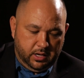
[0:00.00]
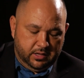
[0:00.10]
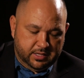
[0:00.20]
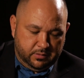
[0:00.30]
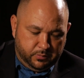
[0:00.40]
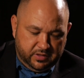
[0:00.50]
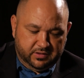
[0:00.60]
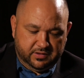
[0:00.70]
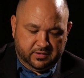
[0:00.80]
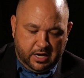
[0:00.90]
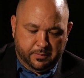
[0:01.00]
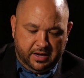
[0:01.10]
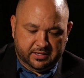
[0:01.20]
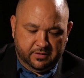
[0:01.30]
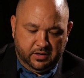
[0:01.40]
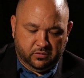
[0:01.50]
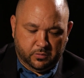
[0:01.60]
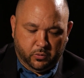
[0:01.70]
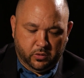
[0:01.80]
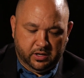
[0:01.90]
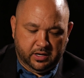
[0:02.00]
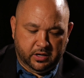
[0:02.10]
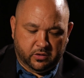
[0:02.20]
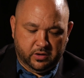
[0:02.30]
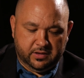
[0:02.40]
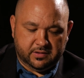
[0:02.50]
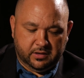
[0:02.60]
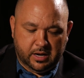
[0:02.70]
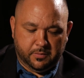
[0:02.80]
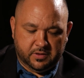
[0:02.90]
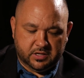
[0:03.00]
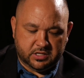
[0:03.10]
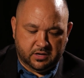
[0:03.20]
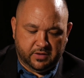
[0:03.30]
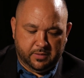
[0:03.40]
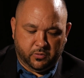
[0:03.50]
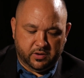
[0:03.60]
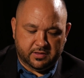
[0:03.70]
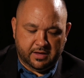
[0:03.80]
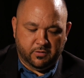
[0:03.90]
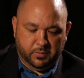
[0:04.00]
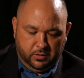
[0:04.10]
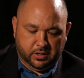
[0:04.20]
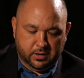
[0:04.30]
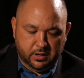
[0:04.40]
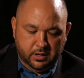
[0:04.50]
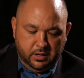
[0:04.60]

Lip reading: It said, business type activities reported a decrease in net position of $8.7 million.